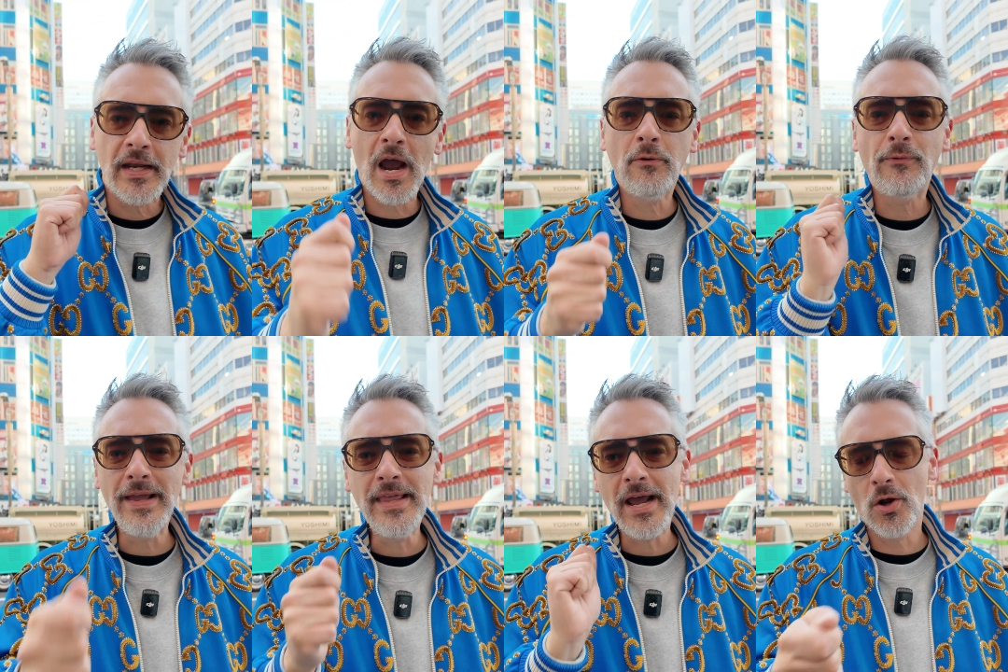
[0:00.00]
I
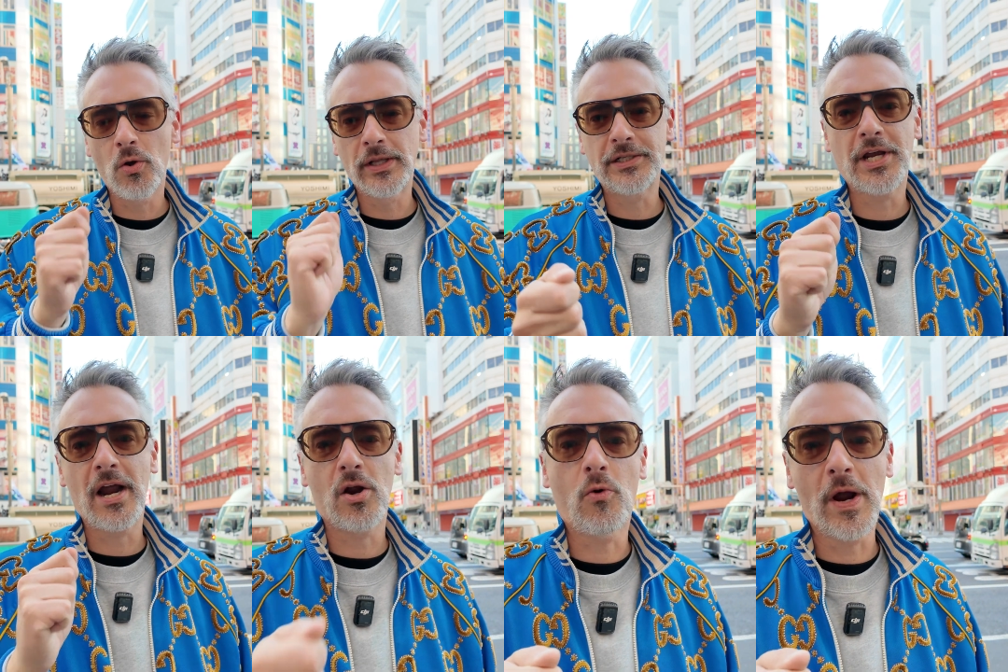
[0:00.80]
read that whole
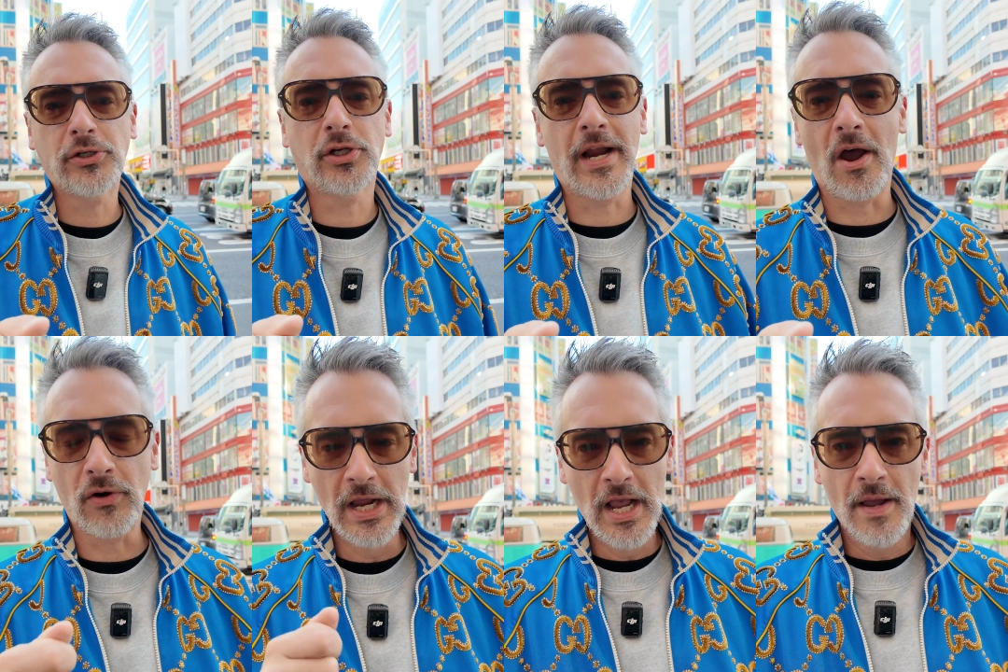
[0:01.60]
entire question
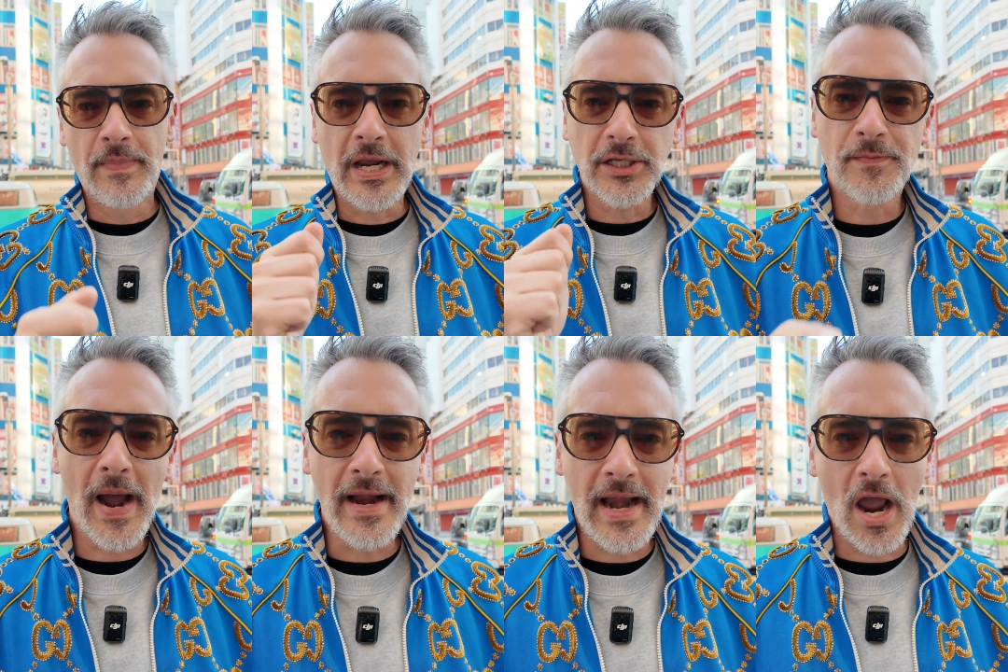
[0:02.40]
out because
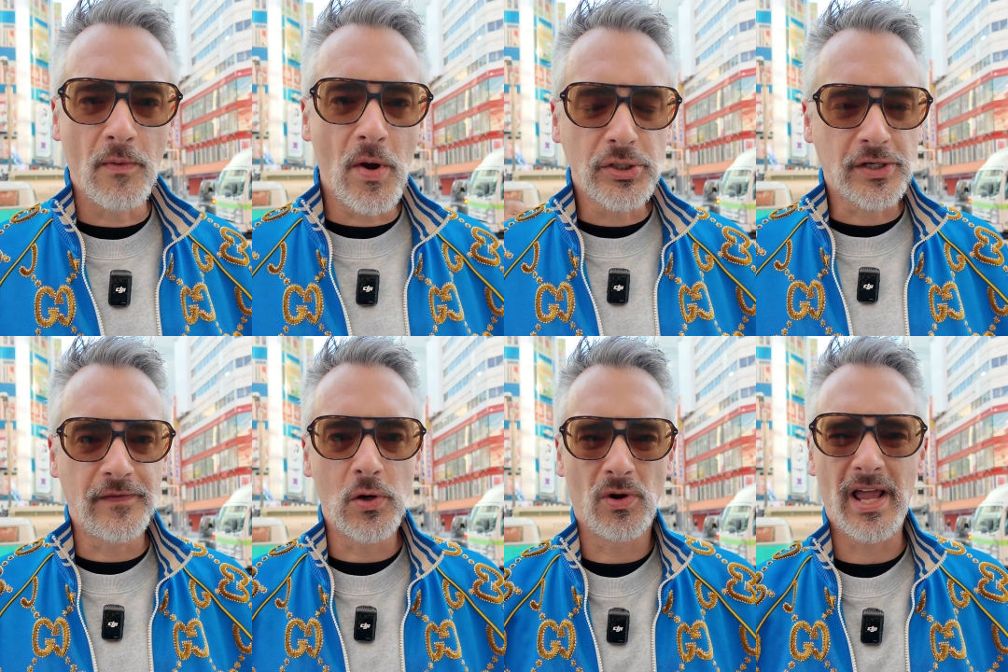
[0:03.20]
by now most
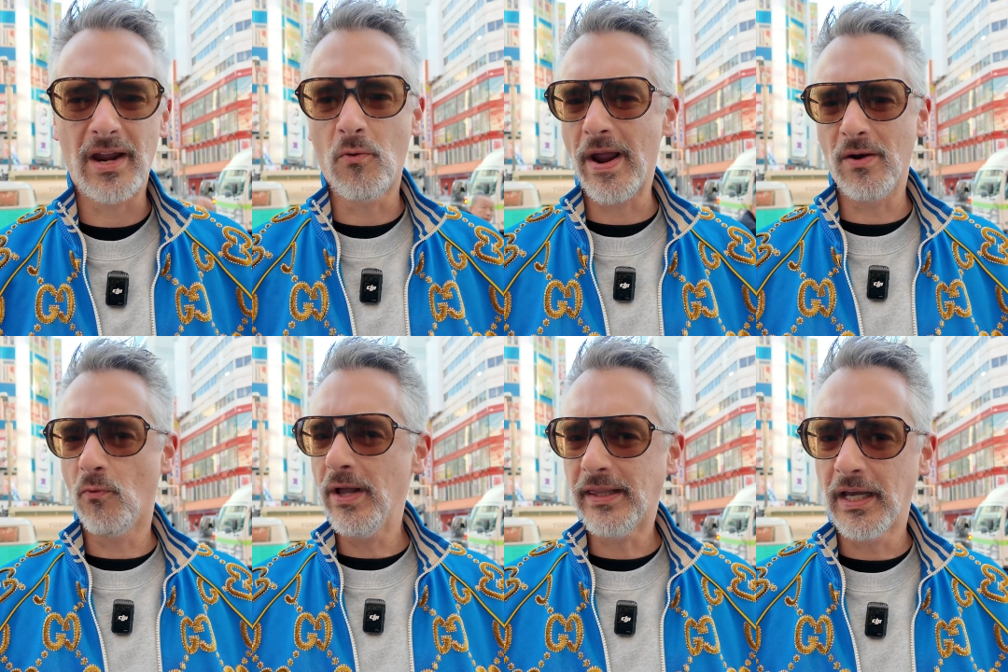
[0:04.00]
of you are like, wait,
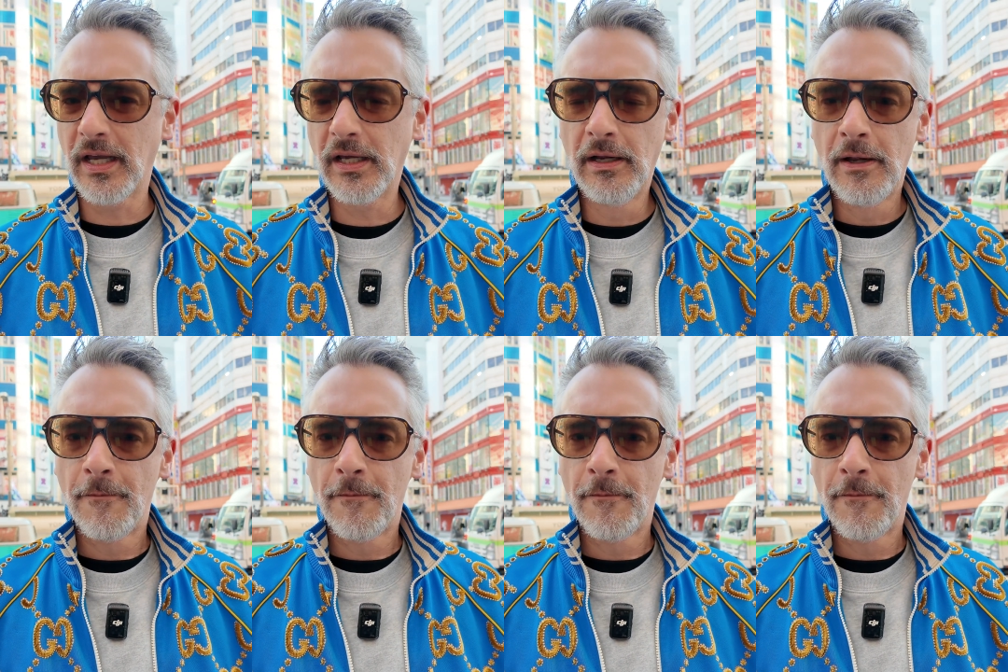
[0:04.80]
what the